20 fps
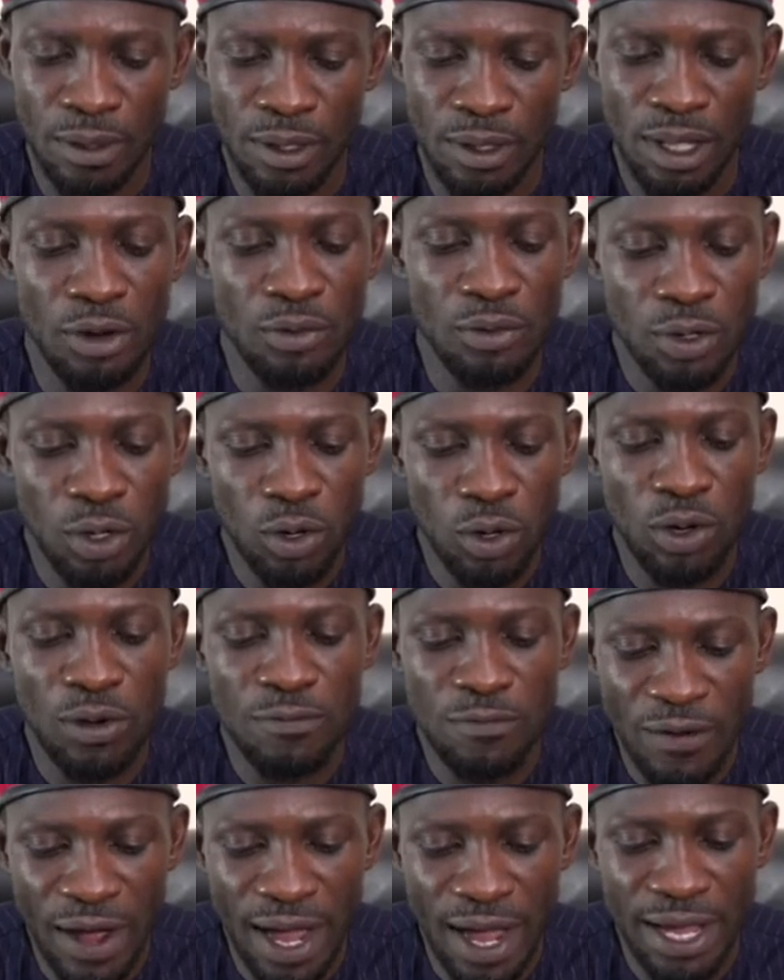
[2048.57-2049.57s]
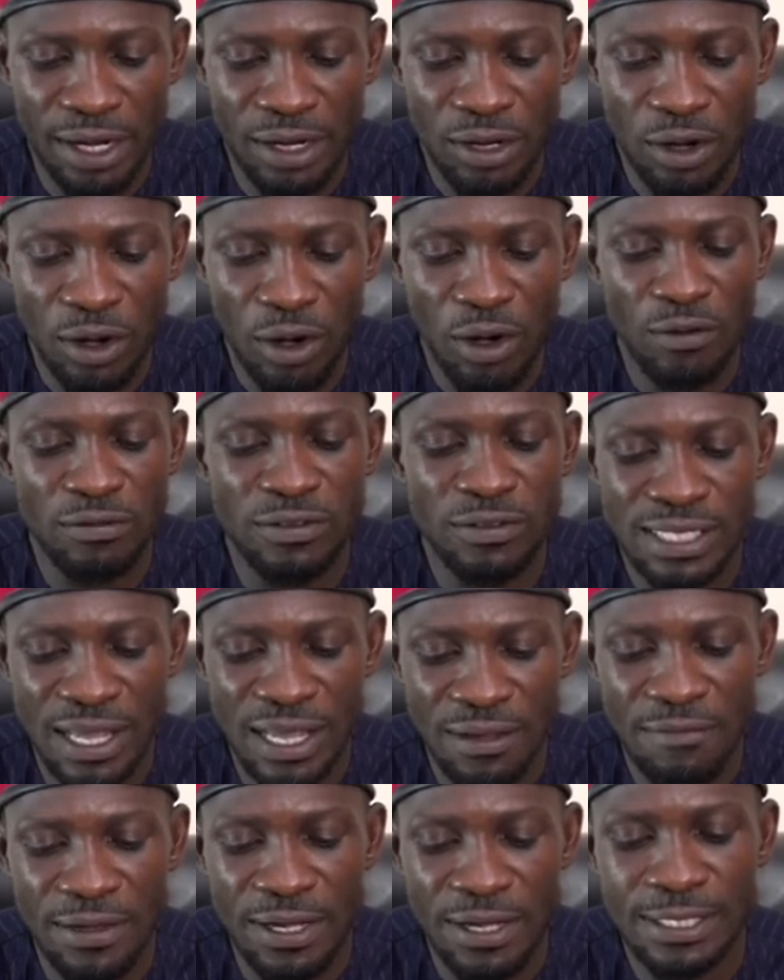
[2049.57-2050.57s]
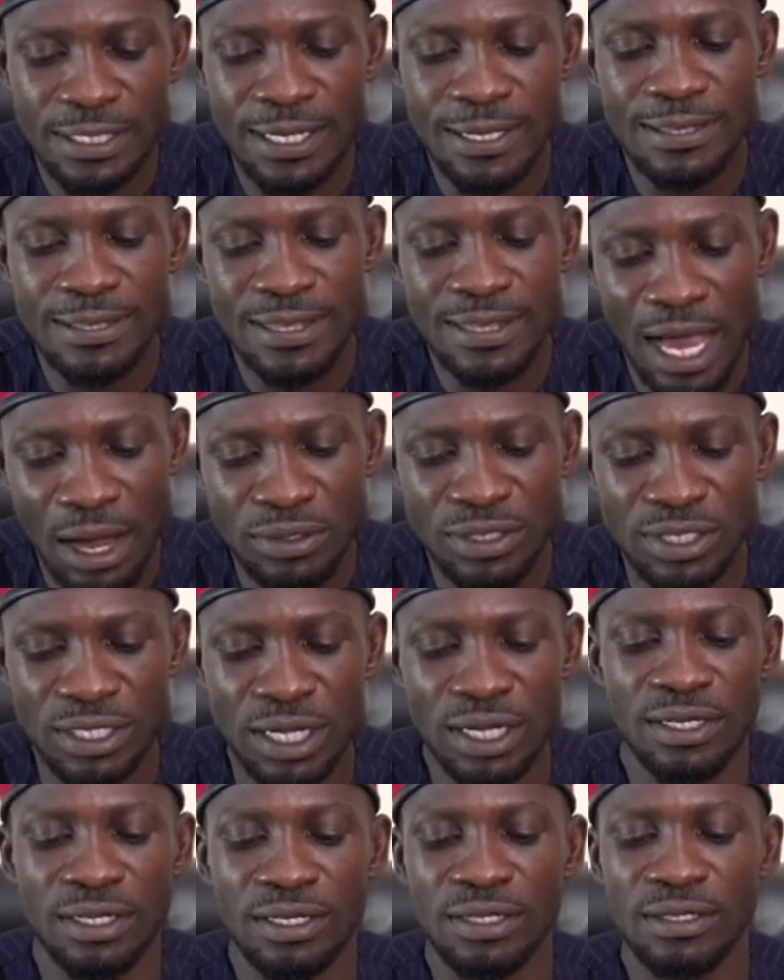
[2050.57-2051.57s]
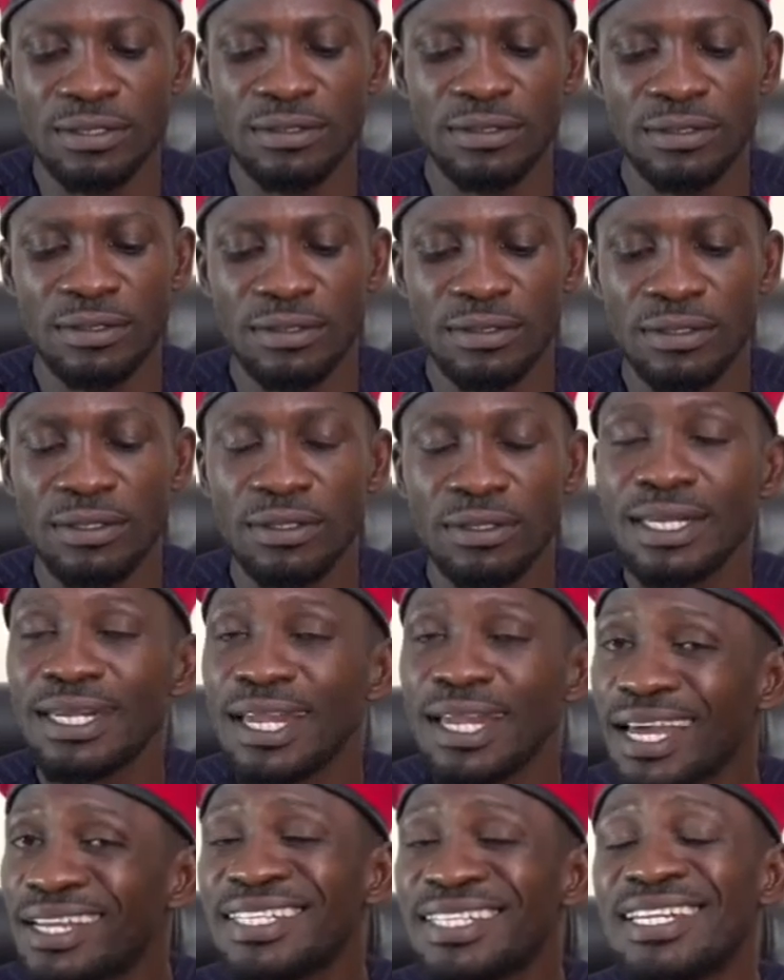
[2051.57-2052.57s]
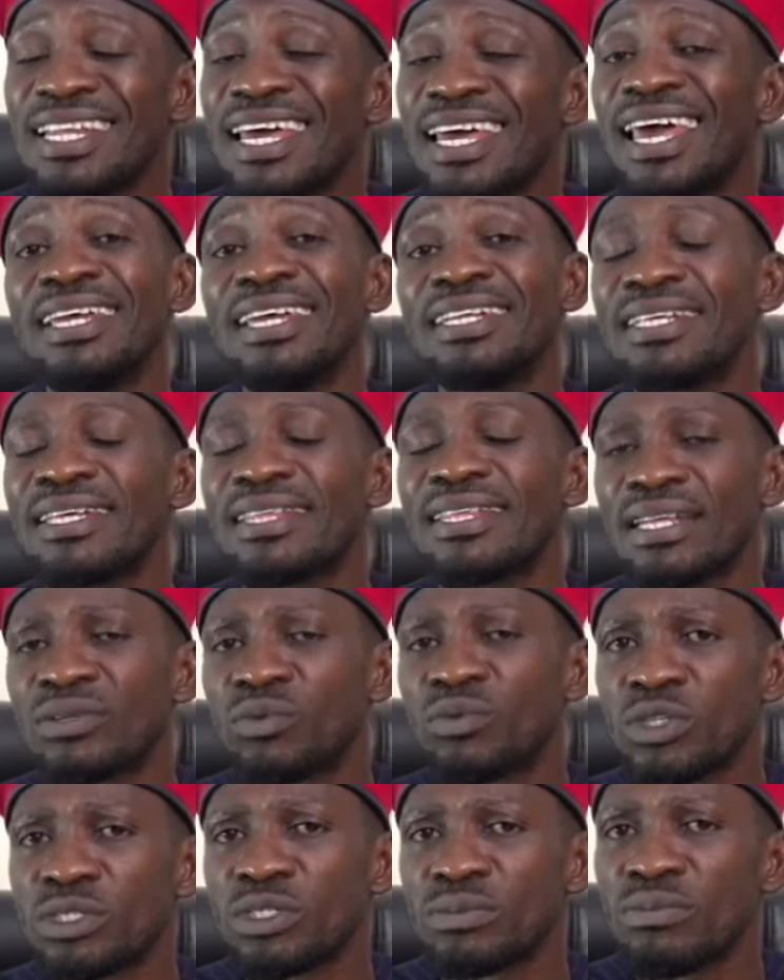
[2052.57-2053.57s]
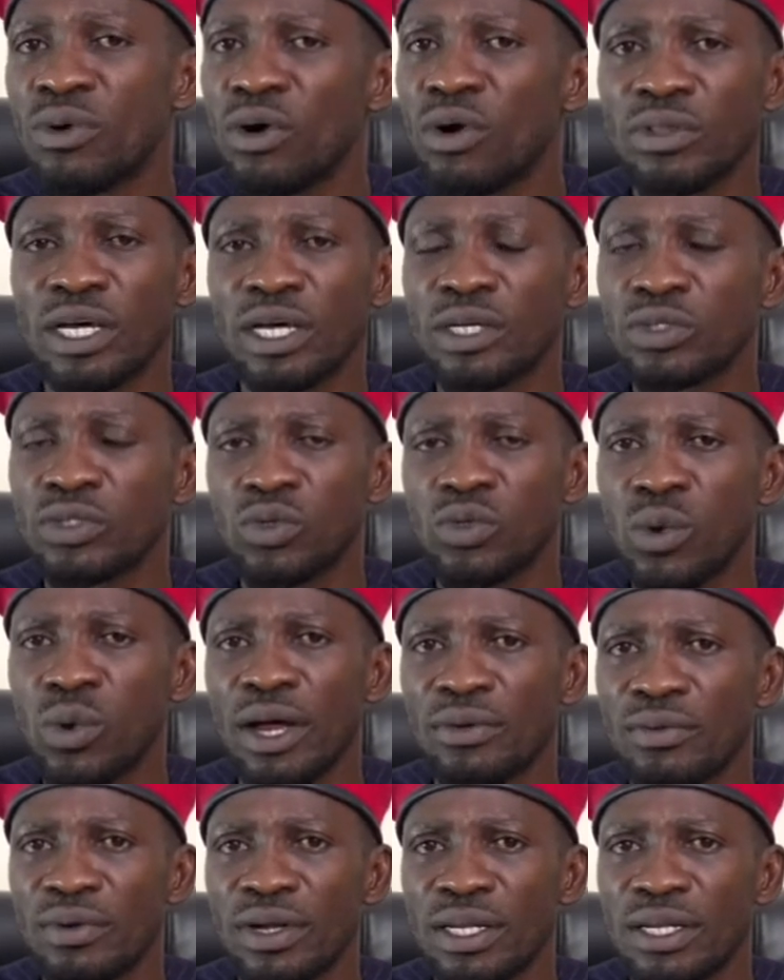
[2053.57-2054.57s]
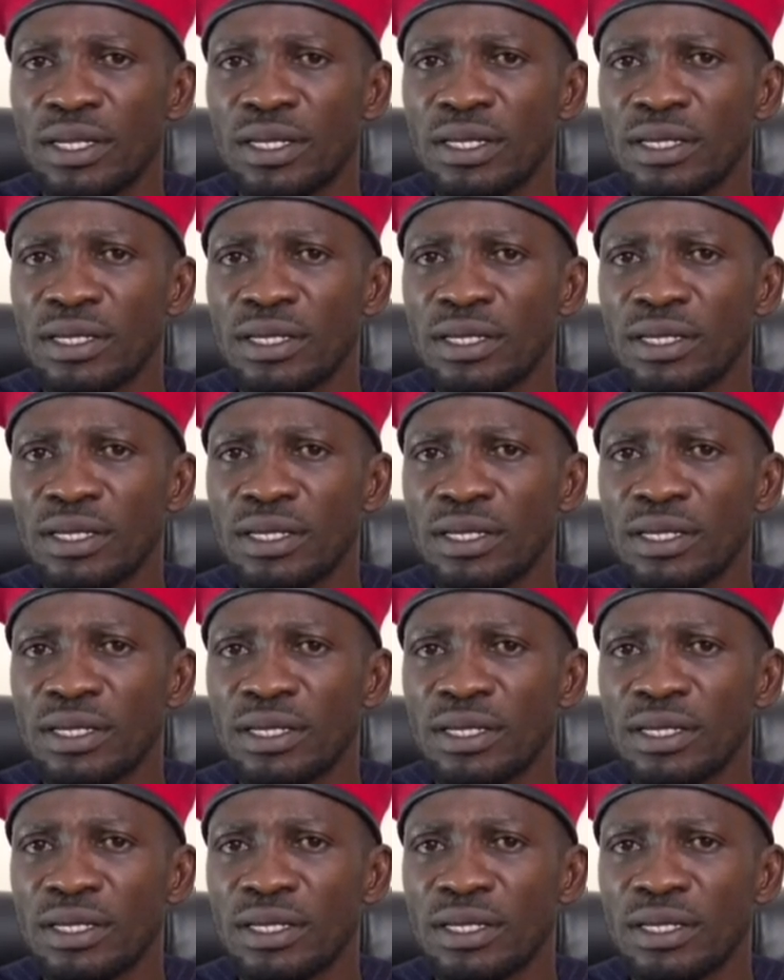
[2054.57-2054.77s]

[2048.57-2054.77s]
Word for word: A record fine of 70,000 in 1980, that was more than 200